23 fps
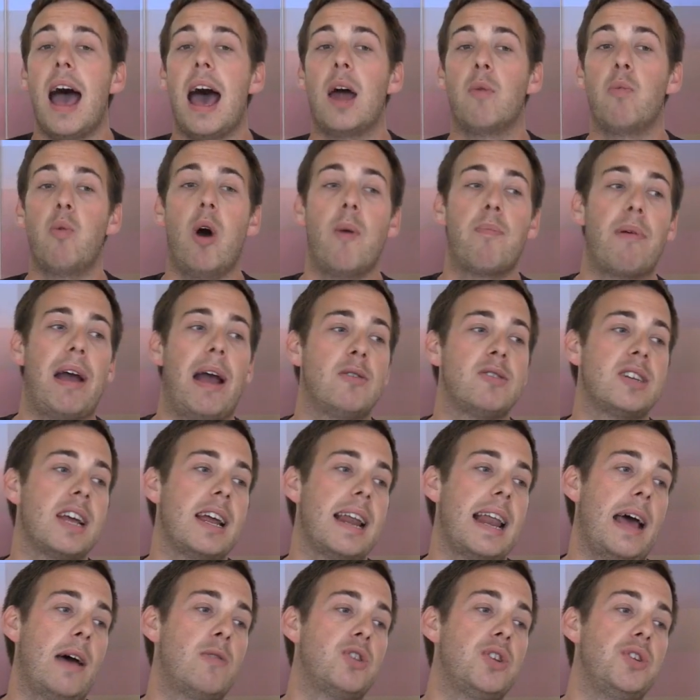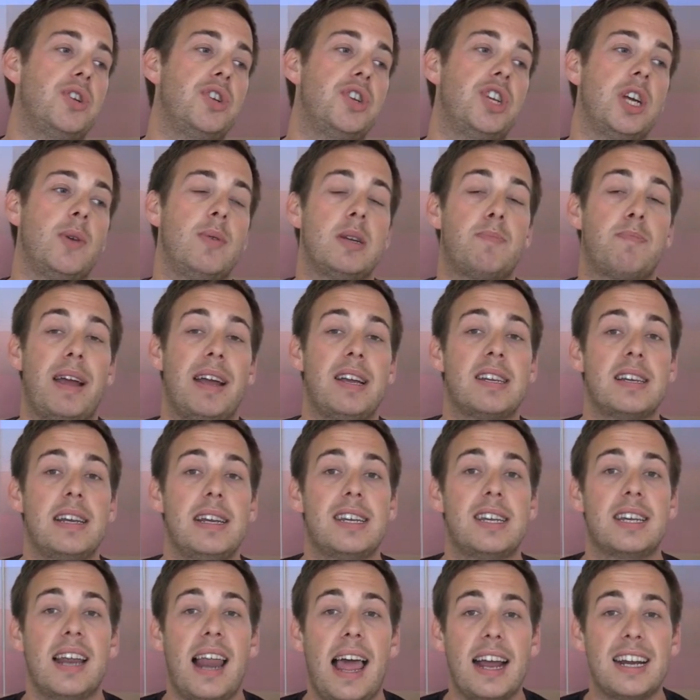And what browsing allows you to do is
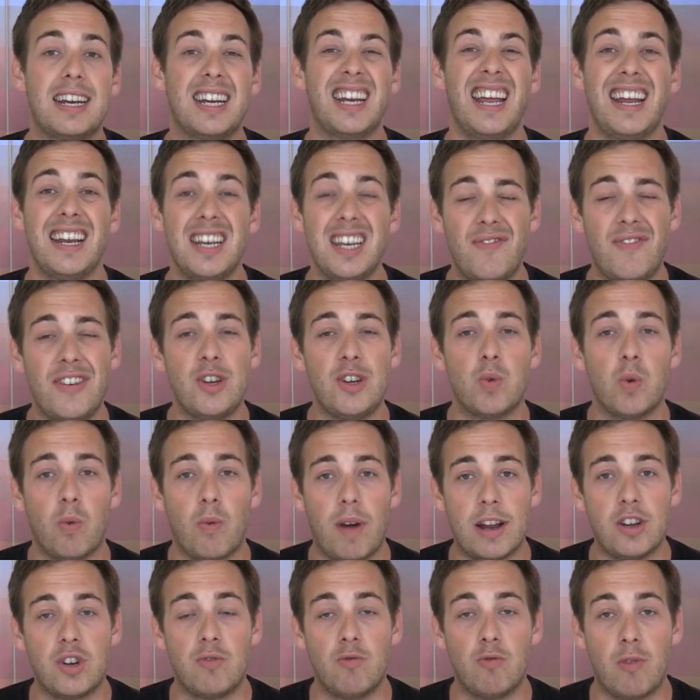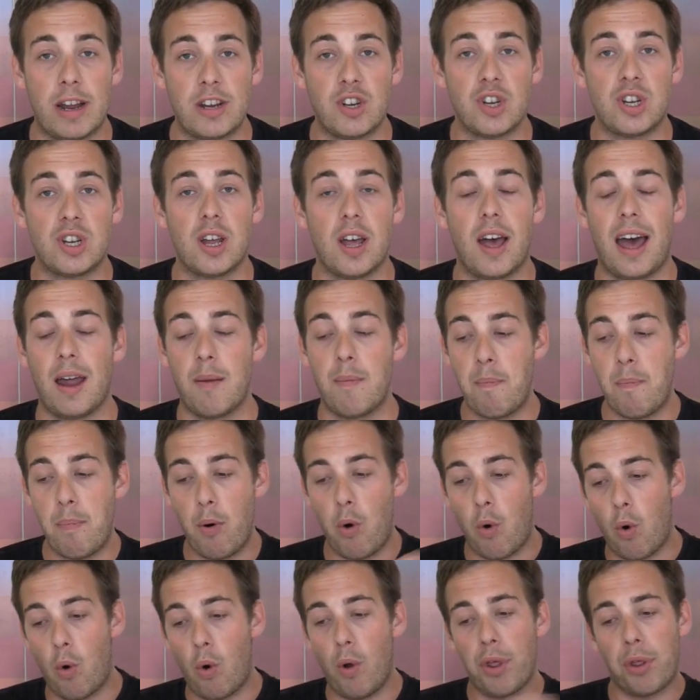basically select an individual register and
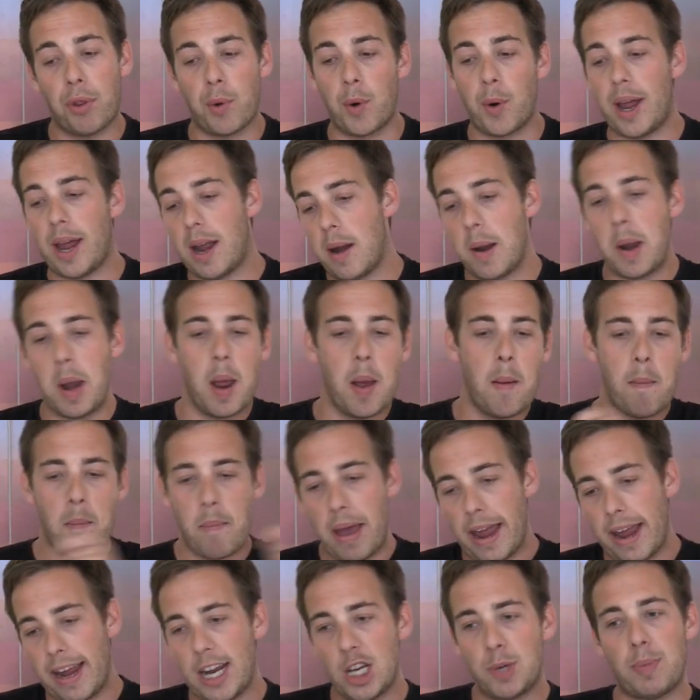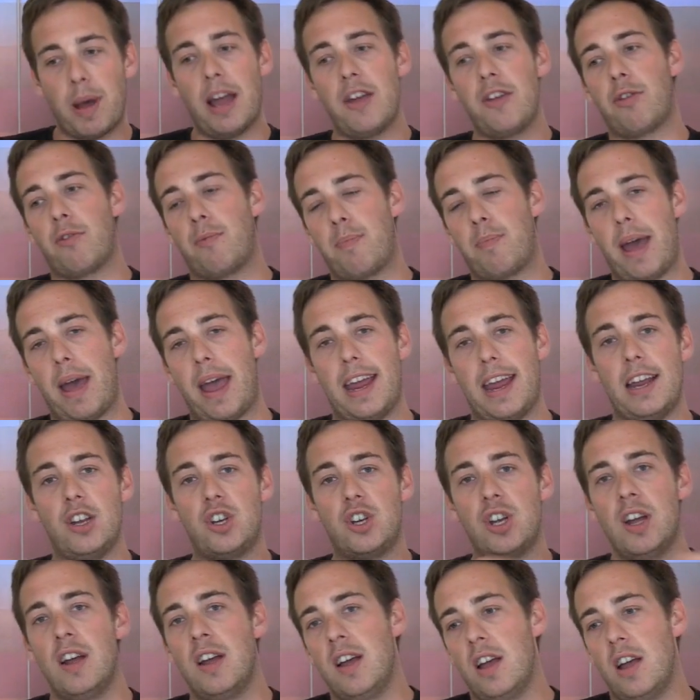pore through it page by
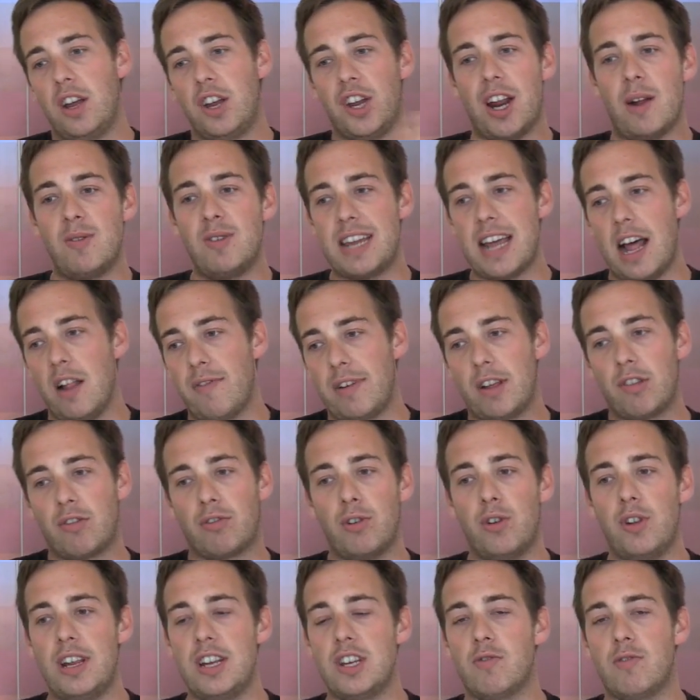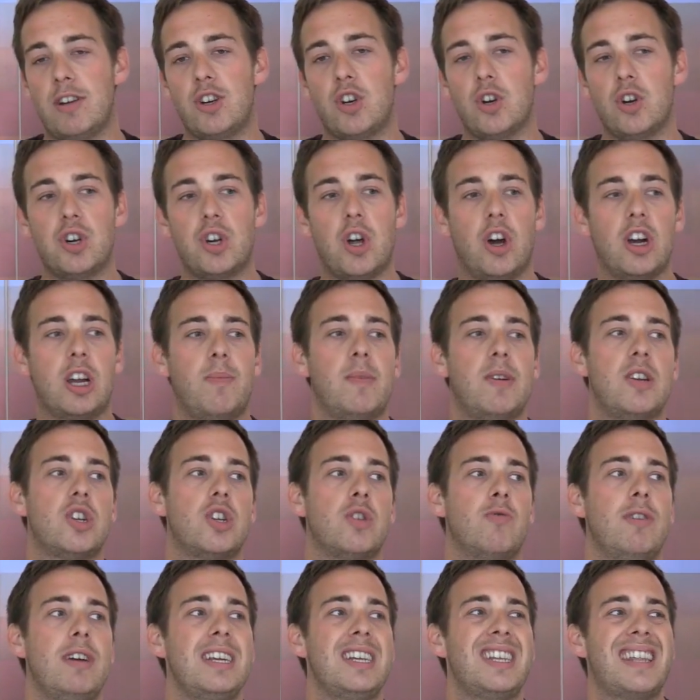page, you know, delving through these original documents.
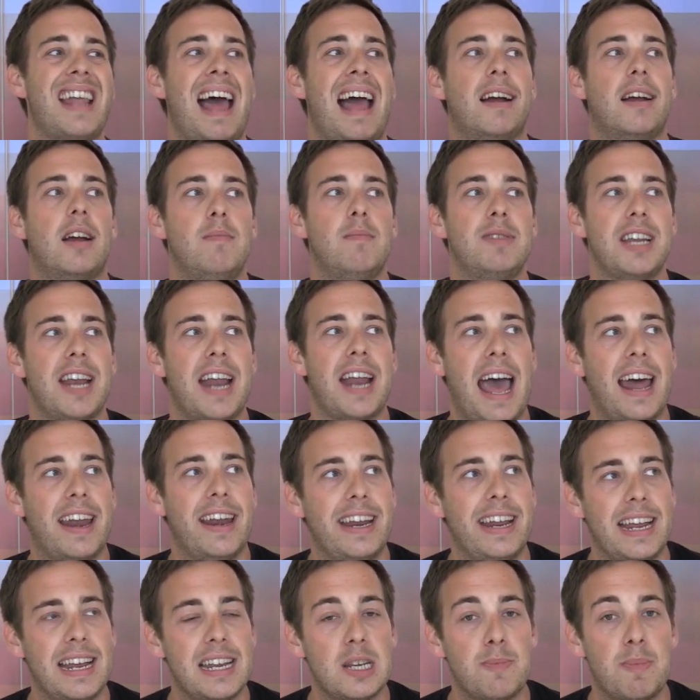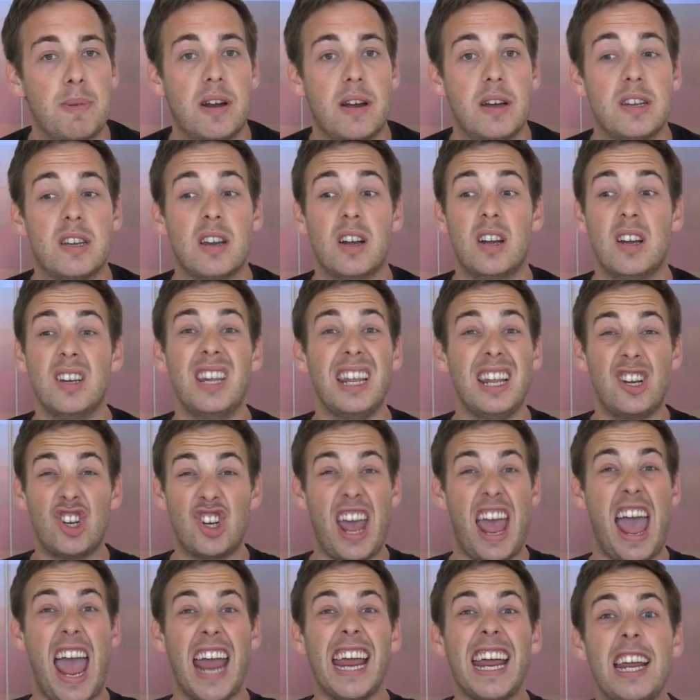And the reason that comes in handy is because of
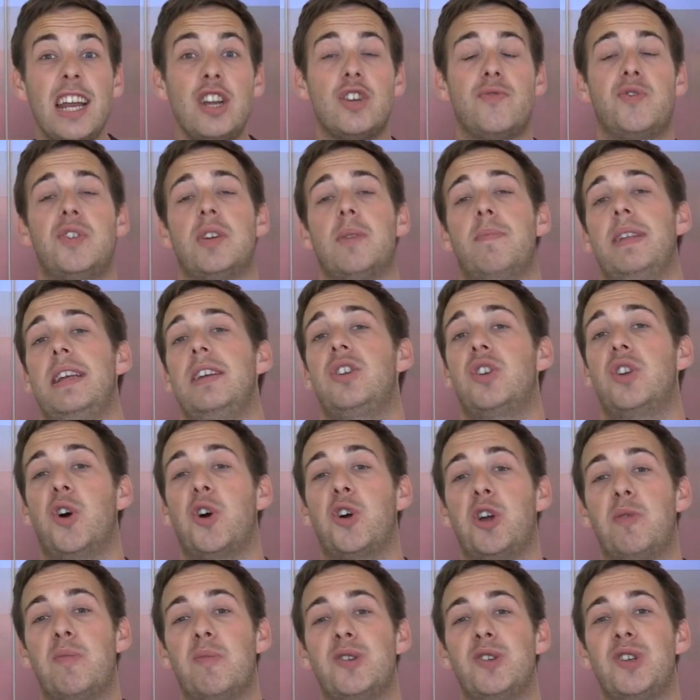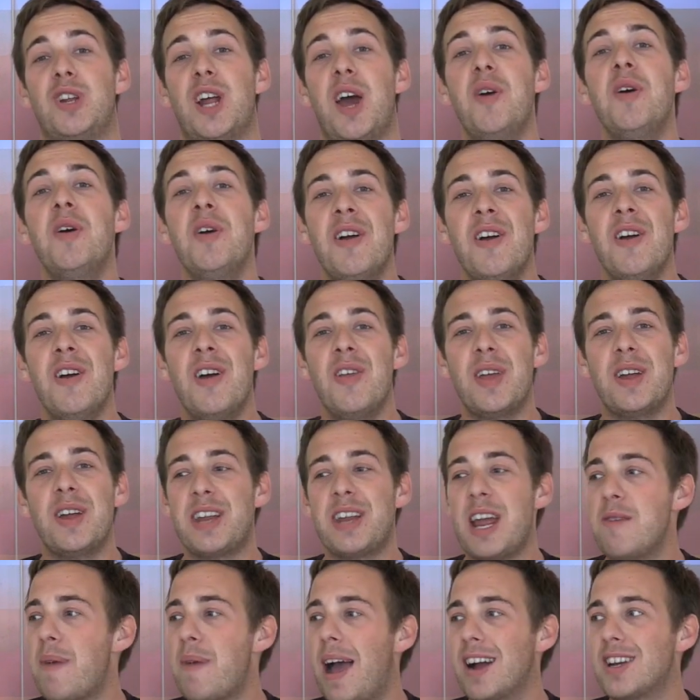the age of some of these documents, you know. They
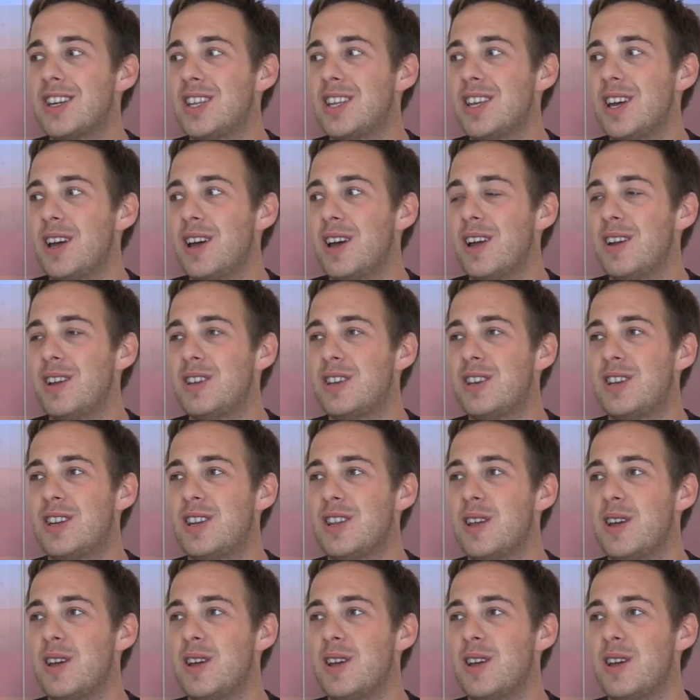date back to the